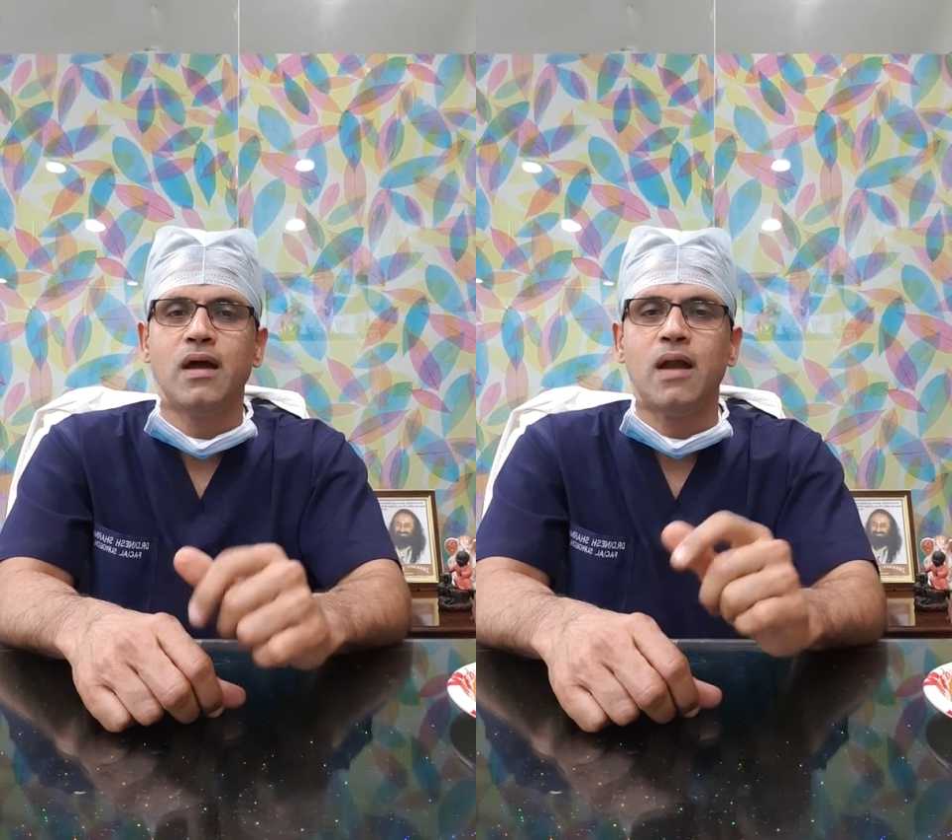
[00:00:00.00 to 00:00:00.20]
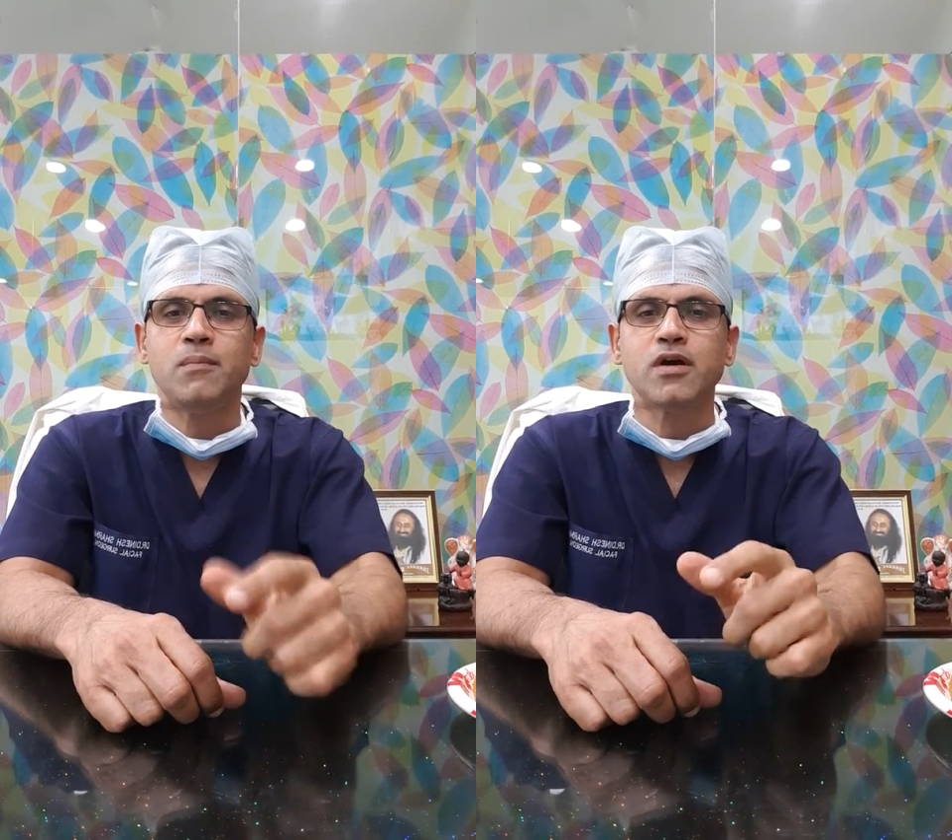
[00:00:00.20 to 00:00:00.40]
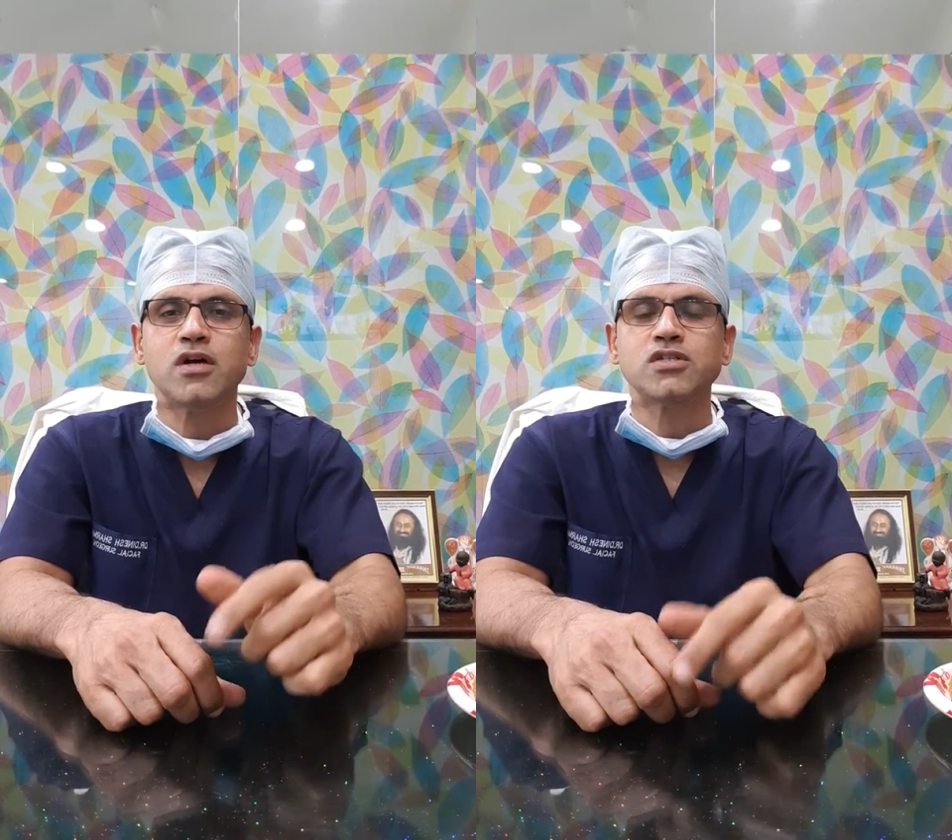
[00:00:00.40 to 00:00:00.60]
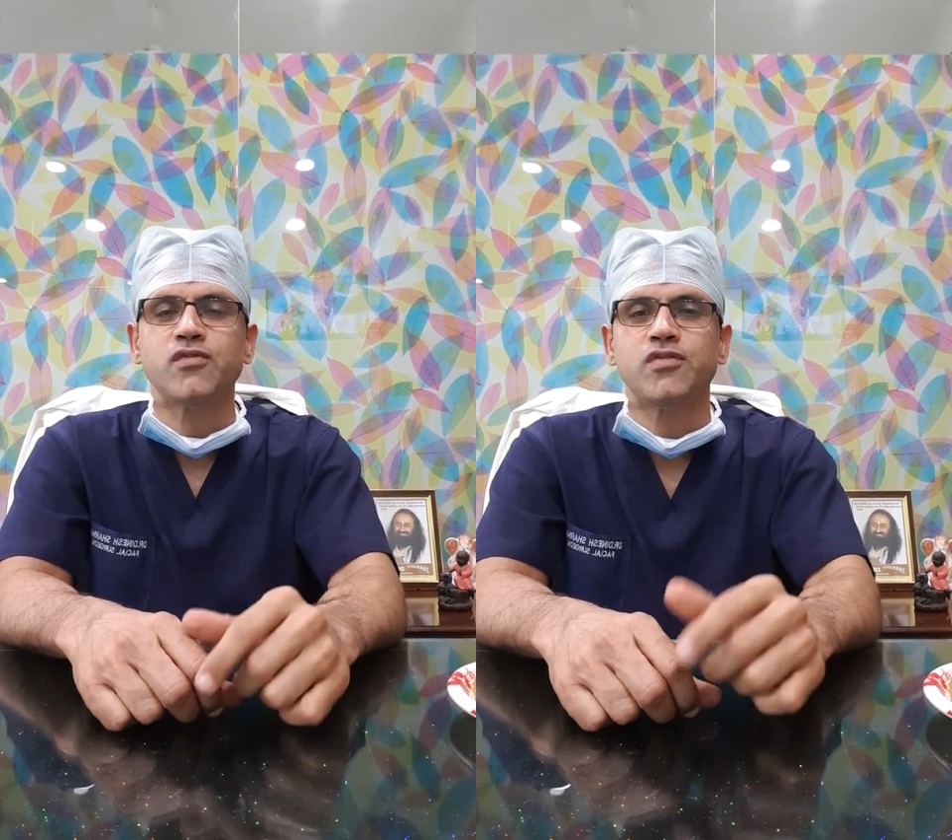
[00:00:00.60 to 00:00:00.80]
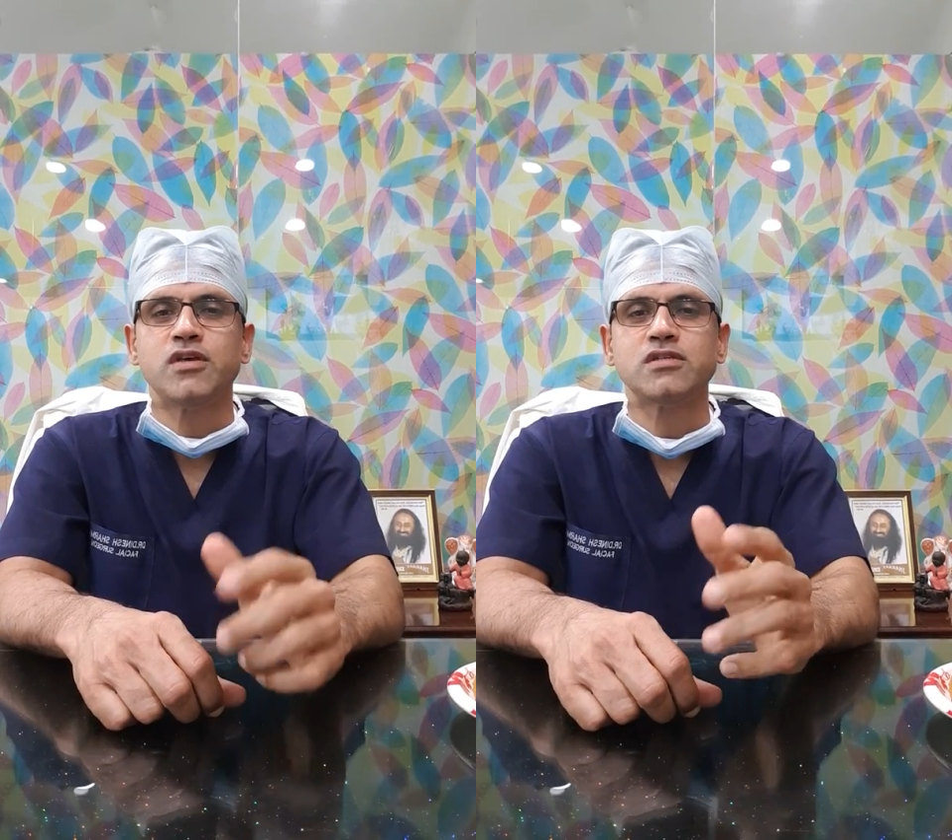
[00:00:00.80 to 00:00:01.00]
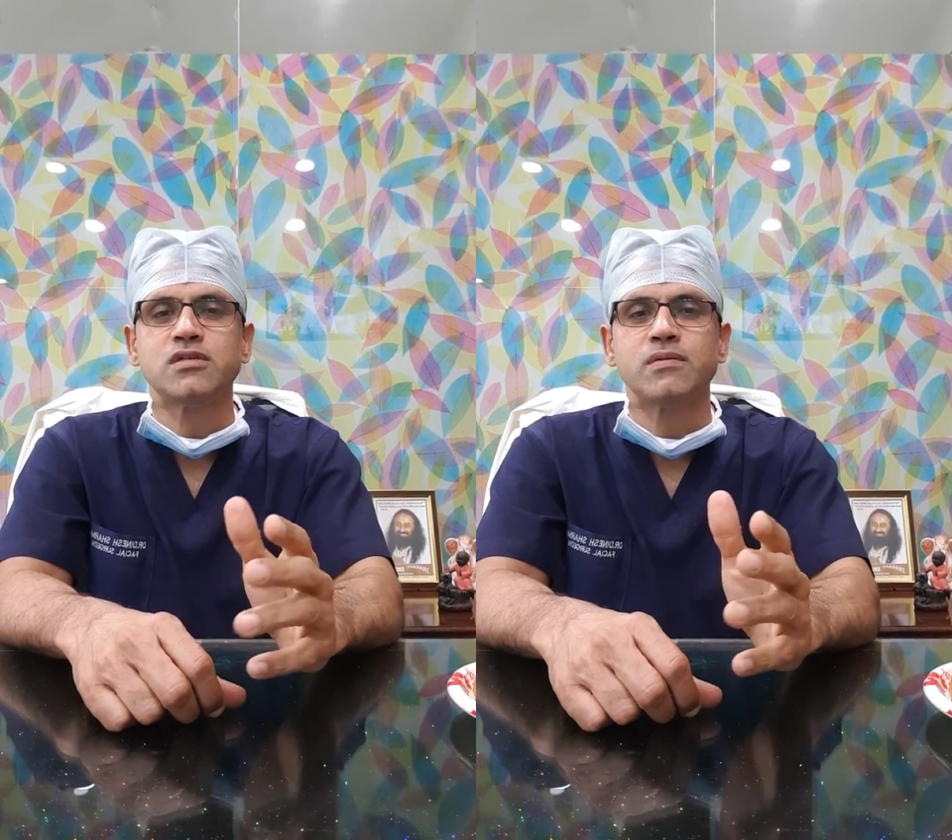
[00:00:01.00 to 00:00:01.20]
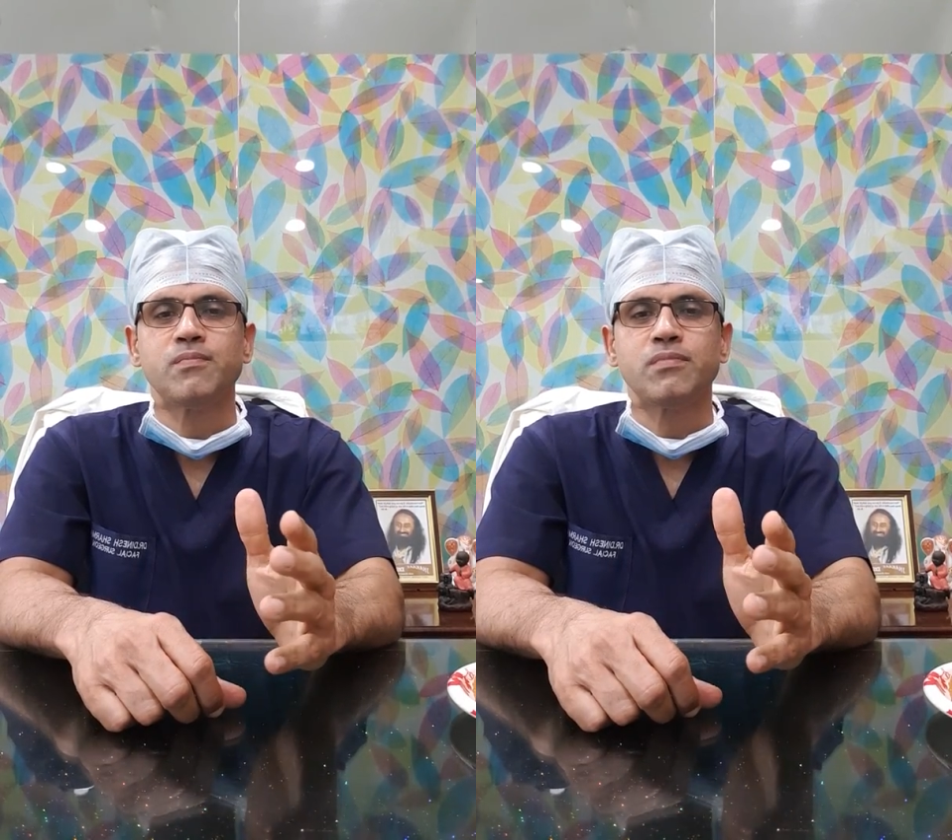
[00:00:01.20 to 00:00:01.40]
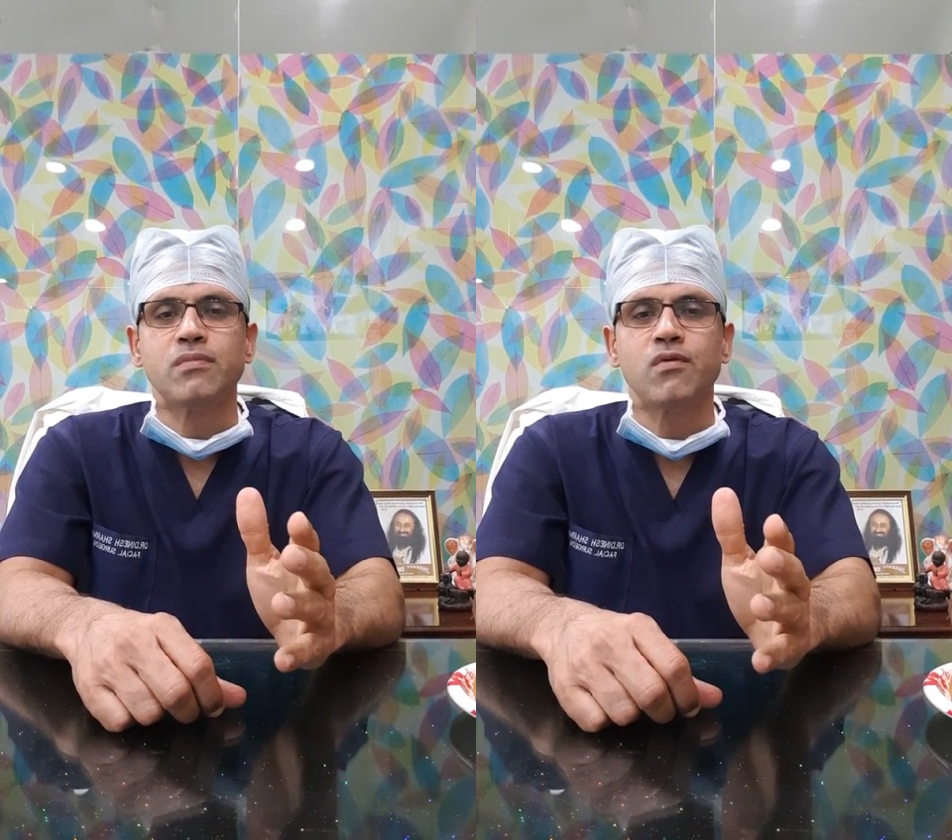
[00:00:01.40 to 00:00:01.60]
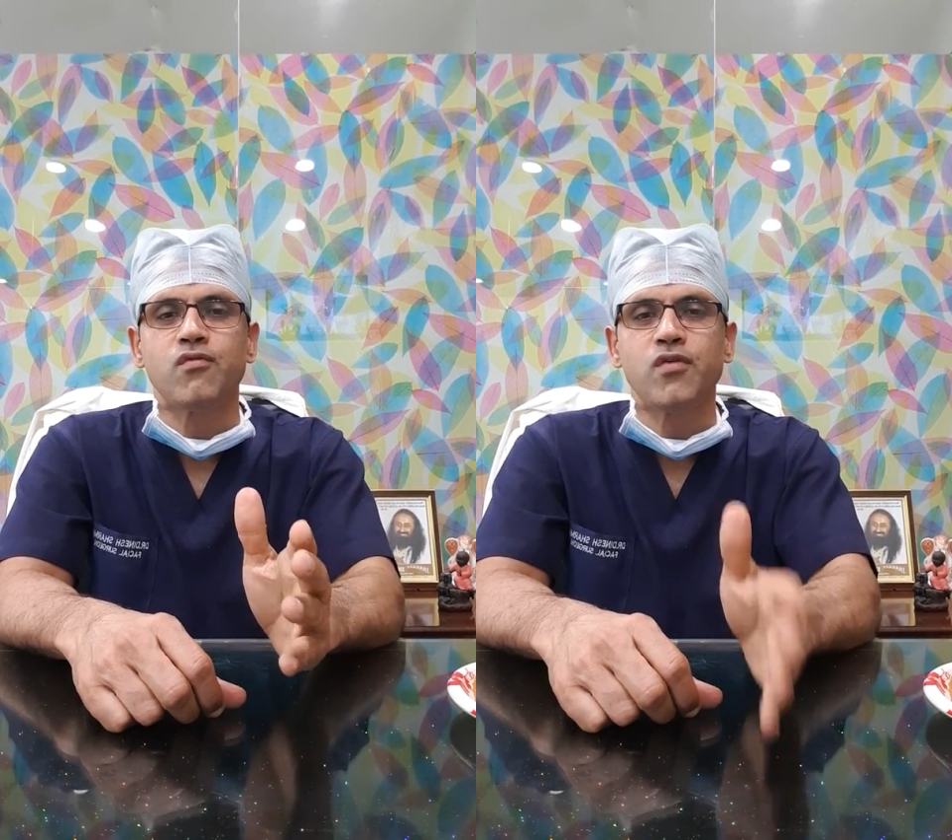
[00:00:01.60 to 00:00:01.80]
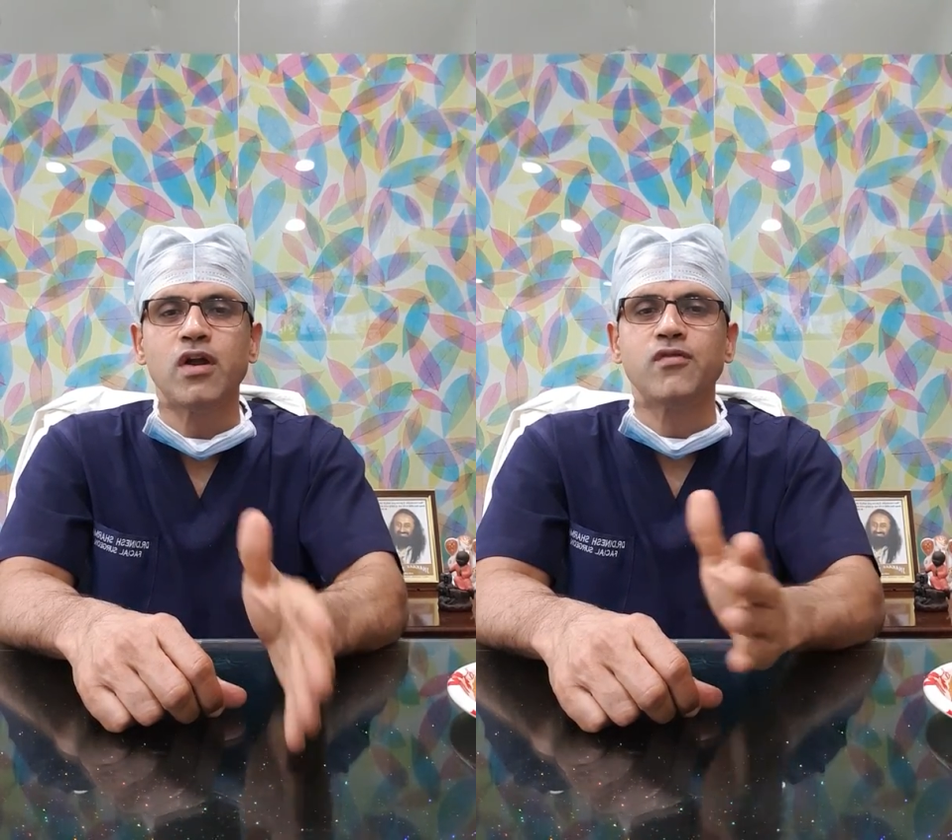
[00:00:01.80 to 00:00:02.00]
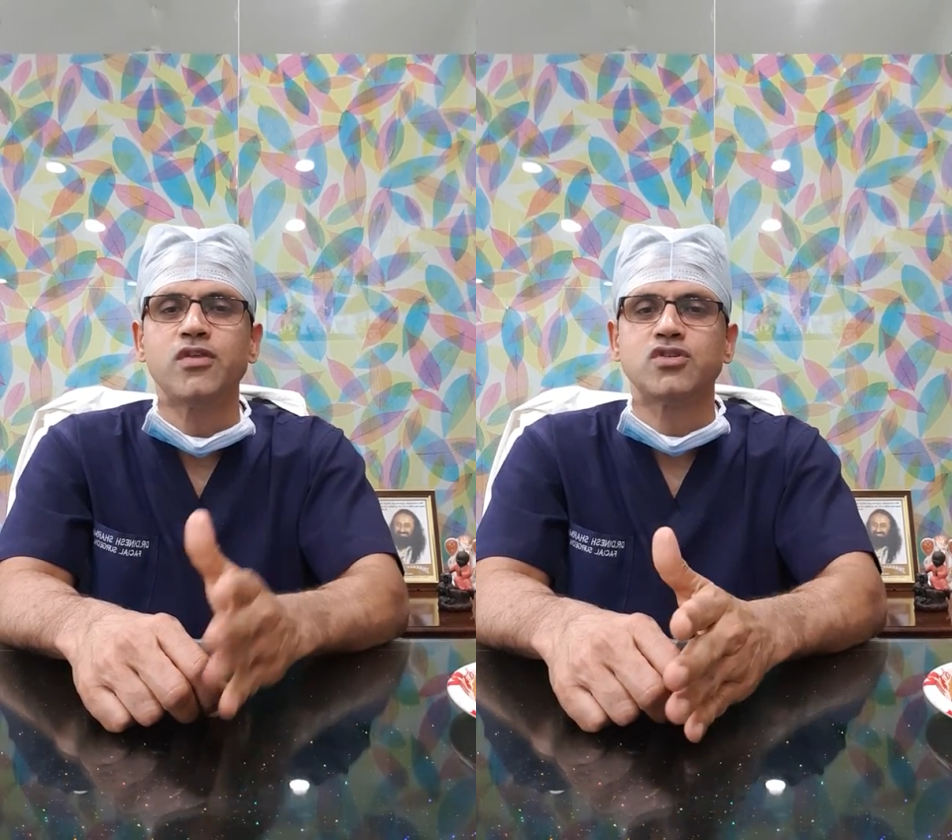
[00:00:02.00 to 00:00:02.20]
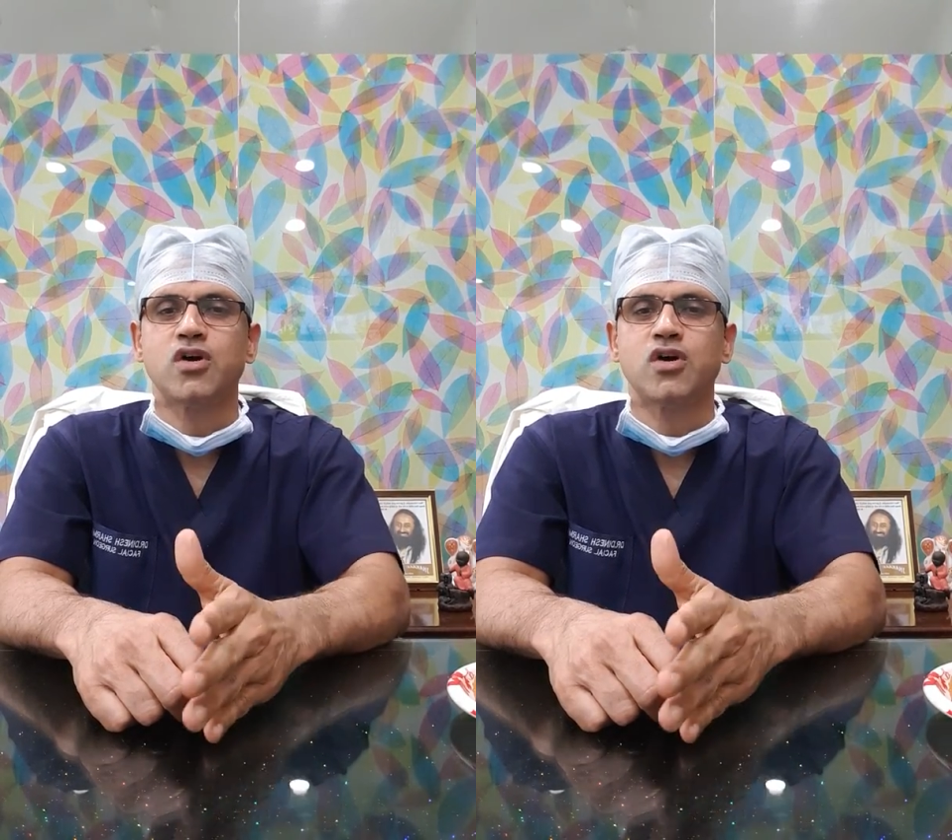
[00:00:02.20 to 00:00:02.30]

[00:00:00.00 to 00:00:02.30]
And because of this, one of the